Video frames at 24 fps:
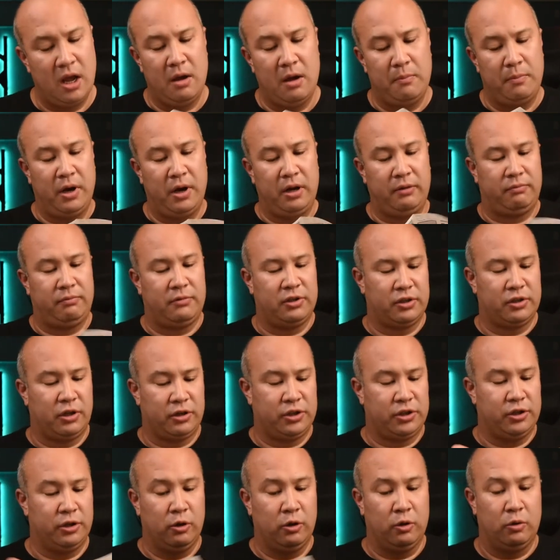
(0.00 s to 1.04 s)
but there's
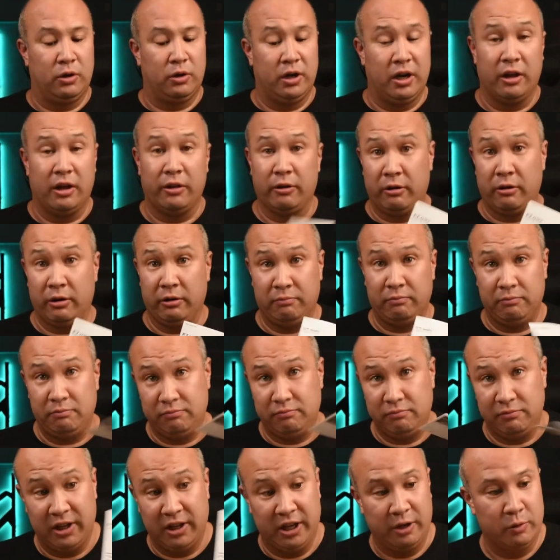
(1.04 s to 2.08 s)
also another
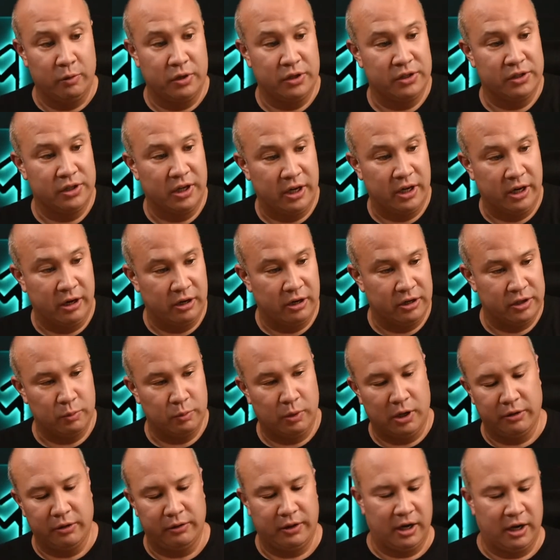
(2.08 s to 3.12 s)
language inside here as
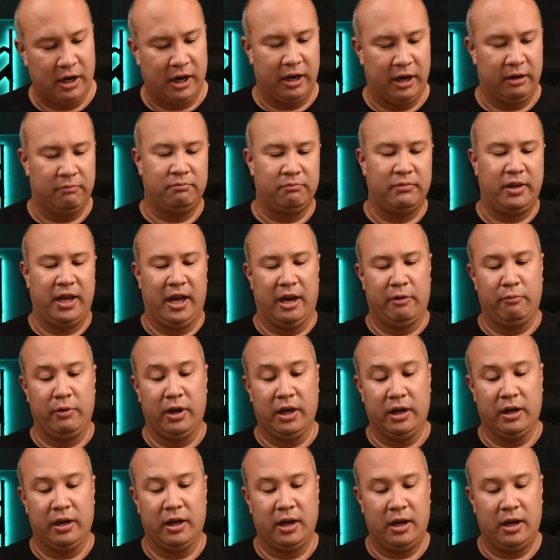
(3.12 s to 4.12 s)
well that I can't read.